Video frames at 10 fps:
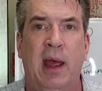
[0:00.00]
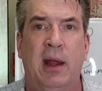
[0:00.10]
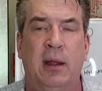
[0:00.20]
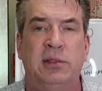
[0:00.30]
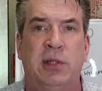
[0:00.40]

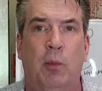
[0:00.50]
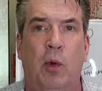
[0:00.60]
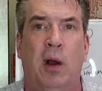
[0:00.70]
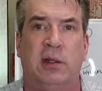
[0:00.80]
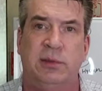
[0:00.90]
and some
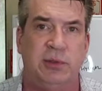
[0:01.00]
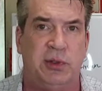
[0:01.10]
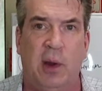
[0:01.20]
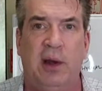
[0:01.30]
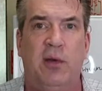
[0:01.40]
work, some
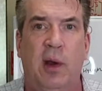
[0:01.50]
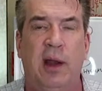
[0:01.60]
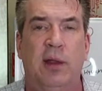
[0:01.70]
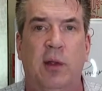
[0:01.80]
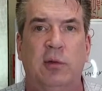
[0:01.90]
strength
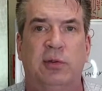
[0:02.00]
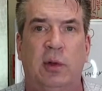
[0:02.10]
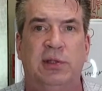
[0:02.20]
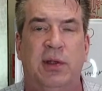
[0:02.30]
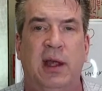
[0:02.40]
training and those
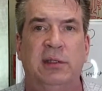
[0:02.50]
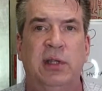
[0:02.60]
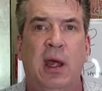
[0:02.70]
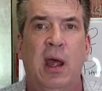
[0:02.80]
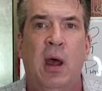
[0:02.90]
sorts of
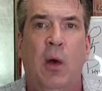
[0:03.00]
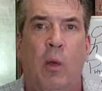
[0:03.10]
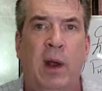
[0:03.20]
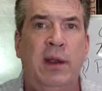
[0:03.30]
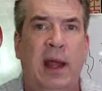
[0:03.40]
things.
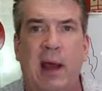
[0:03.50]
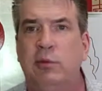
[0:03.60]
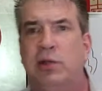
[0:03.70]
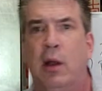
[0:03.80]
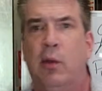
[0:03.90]
One day I
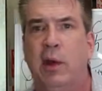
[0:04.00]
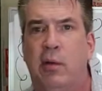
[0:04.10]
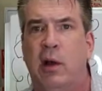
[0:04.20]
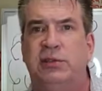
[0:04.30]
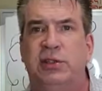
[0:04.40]
was all the way
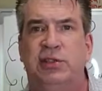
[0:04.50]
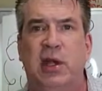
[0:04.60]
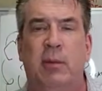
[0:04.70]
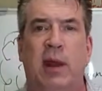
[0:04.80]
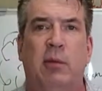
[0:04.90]
across the
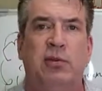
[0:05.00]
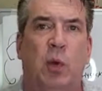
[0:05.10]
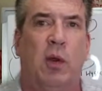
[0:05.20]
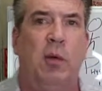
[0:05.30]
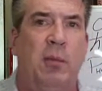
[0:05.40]
gym and I was
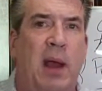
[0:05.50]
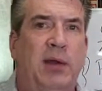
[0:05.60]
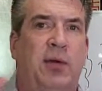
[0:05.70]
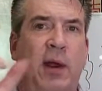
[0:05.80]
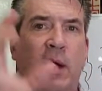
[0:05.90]
working with my
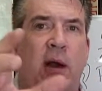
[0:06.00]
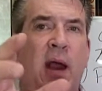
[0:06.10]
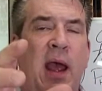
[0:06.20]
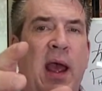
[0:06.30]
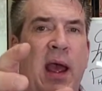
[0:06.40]
trainer
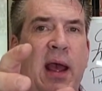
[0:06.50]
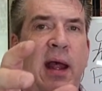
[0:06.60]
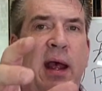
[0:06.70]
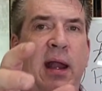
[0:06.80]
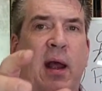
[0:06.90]

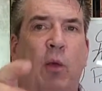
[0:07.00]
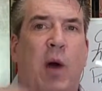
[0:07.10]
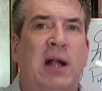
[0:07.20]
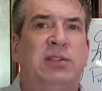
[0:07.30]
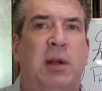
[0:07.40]
and, and I
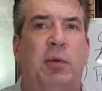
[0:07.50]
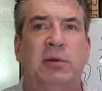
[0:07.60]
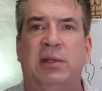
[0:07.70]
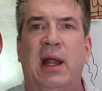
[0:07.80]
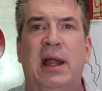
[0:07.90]
watched a
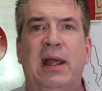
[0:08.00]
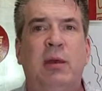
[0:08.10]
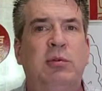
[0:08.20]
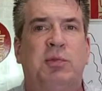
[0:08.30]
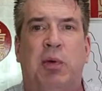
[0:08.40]
person.
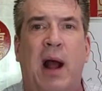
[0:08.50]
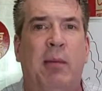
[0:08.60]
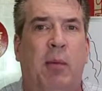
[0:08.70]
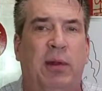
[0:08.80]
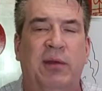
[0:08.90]
He was
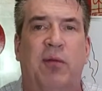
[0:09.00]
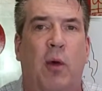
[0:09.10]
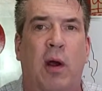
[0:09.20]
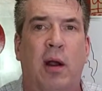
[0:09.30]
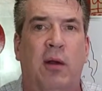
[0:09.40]
probably
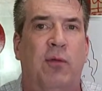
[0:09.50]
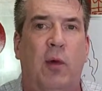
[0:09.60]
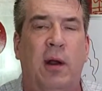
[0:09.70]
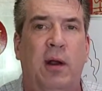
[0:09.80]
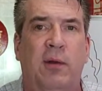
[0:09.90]
400,
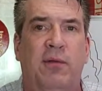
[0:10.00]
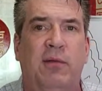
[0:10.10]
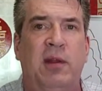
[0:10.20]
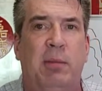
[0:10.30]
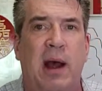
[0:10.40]

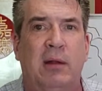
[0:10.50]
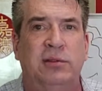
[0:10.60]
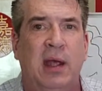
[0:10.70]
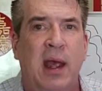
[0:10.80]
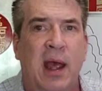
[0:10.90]
450
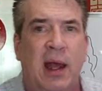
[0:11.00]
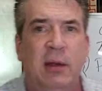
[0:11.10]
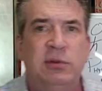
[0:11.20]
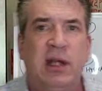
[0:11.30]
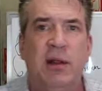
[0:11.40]
pounds, and
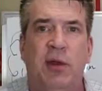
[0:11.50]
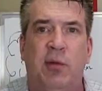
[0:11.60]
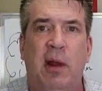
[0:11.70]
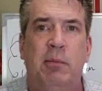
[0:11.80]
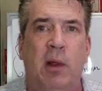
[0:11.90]
he was on the
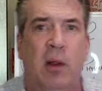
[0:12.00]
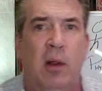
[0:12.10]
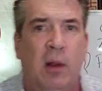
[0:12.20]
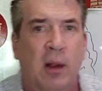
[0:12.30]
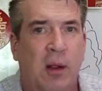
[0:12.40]

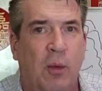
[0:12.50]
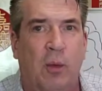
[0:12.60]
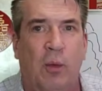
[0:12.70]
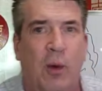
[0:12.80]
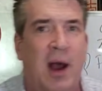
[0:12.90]
treadmill
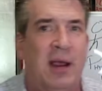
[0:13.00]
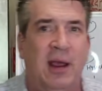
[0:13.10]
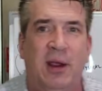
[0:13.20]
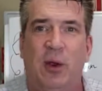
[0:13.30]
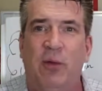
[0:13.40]

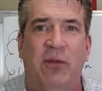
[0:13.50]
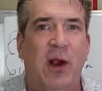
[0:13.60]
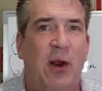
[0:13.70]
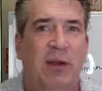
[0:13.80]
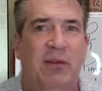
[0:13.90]
walking
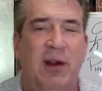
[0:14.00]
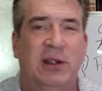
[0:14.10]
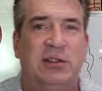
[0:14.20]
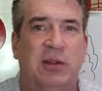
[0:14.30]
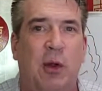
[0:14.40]
very,
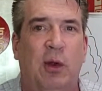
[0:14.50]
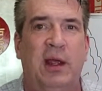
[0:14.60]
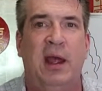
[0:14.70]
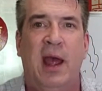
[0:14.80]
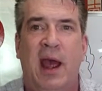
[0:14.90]
very
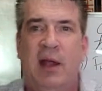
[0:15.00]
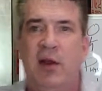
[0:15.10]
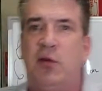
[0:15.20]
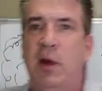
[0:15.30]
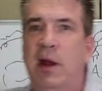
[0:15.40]
slowly. And
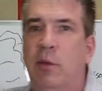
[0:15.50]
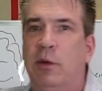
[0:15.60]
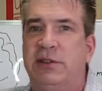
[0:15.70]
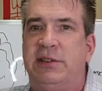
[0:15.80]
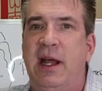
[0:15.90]
the trainer
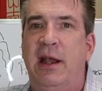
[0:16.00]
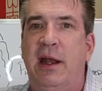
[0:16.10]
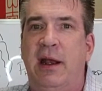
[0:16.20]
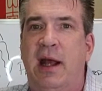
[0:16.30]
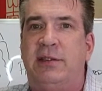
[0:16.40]
was
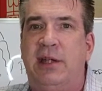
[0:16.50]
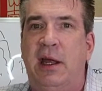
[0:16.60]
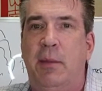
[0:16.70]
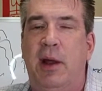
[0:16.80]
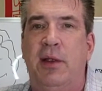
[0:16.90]
standing next to
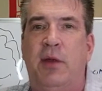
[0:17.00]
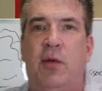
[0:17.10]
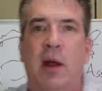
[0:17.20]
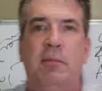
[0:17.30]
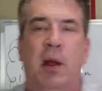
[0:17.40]
him on the
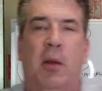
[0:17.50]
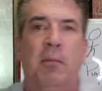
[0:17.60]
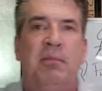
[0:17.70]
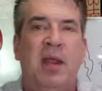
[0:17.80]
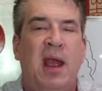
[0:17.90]

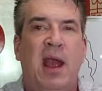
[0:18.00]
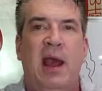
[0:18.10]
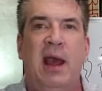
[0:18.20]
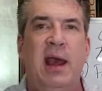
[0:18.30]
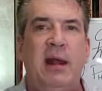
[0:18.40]
treadmill
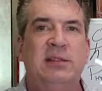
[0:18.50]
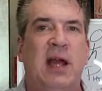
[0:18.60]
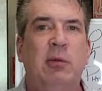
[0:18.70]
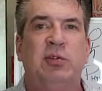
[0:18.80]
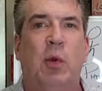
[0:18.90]
and, as
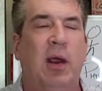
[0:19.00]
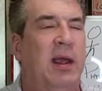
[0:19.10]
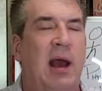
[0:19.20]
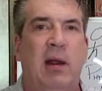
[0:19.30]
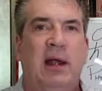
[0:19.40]
I was
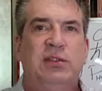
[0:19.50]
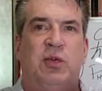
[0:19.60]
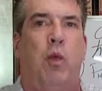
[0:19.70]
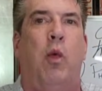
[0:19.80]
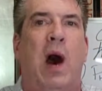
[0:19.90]
working out, I
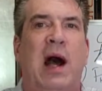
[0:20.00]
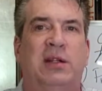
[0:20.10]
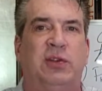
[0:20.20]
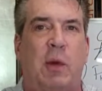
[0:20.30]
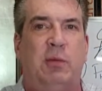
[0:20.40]
just
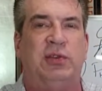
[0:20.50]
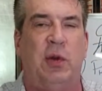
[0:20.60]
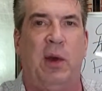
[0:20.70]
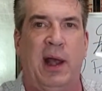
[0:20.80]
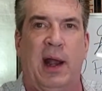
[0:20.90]
watched what was
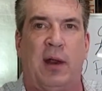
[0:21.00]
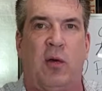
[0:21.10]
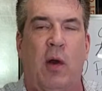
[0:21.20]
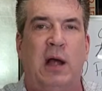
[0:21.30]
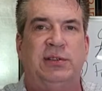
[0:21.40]
going on
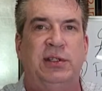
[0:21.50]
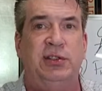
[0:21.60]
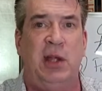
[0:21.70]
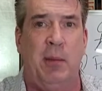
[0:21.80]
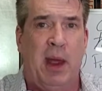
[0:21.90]
across the
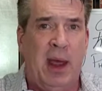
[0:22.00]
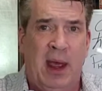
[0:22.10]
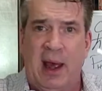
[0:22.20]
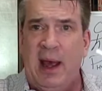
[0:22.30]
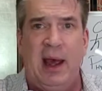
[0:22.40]
gym.
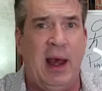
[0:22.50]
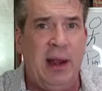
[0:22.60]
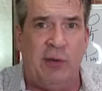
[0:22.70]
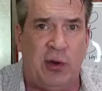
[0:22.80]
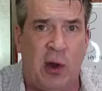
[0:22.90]
I, I
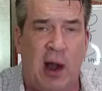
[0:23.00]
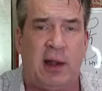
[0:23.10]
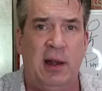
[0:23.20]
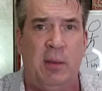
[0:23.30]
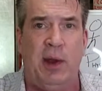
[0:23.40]
never
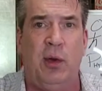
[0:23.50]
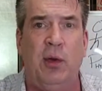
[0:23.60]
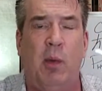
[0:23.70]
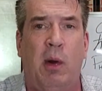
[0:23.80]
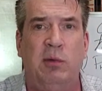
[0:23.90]
talked to them. I
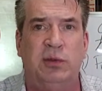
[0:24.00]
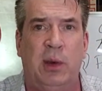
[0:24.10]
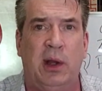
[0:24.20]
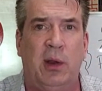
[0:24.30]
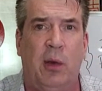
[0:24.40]
don't know what was
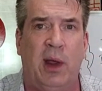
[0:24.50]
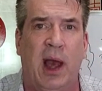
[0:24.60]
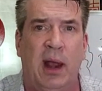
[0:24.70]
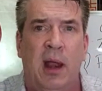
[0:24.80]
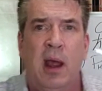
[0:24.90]
really going
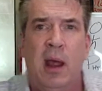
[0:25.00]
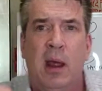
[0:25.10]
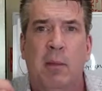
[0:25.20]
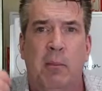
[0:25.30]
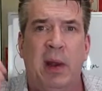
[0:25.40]
on,
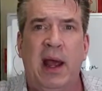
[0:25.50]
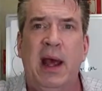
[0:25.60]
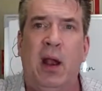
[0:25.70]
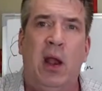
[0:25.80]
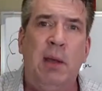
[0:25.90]
but I
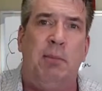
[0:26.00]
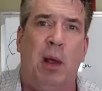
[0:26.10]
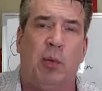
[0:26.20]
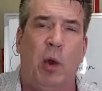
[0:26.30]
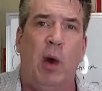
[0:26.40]
had a light
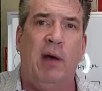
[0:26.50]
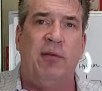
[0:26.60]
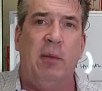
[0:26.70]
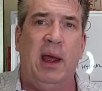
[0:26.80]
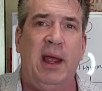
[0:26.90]
bulb go
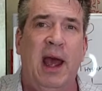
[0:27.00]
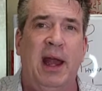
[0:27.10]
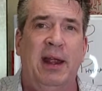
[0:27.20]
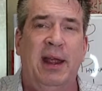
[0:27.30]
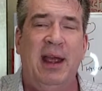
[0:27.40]
off in my head.
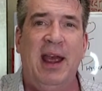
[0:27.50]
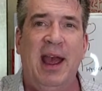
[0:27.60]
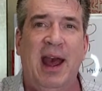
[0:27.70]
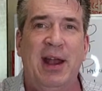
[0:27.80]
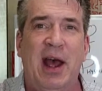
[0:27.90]

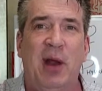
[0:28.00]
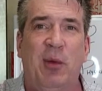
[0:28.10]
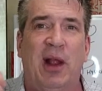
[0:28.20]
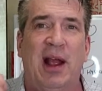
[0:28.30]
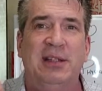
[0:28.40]
And I
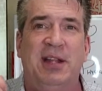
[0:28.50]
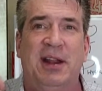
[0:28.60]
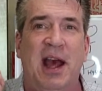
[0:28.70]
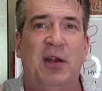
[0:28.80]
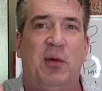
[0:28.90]
realized
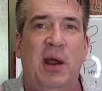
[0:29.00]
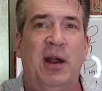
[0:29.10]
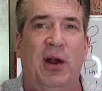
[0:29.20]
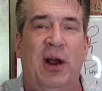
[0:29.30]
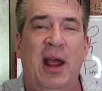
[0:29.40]
that that
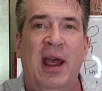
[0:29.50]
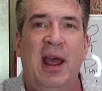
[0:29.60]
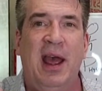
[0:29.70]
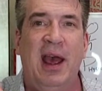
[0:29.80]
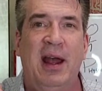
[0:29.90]
trainer
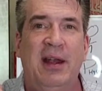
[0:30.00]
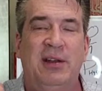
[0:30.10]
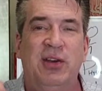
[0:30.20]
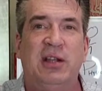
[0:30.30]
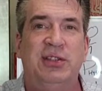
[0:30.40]
had
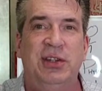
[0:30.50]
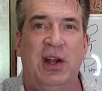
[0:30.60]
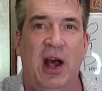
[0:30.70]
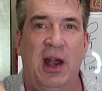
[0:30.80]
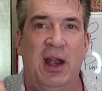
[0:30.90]
just
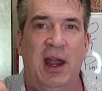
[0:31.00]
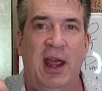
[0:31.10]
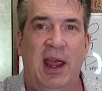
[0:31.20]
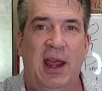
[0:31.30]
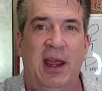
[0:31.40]
done
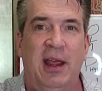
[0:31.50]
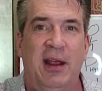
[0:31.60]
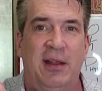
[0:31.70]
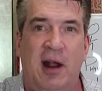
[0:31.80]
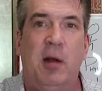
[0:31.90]

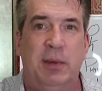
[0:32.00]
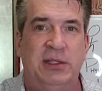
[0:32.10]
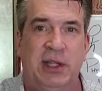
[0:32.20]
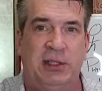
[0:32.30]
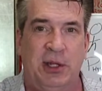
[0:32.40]
a therapy
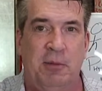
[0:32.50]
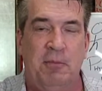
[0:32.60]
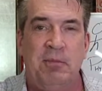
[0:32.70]
session.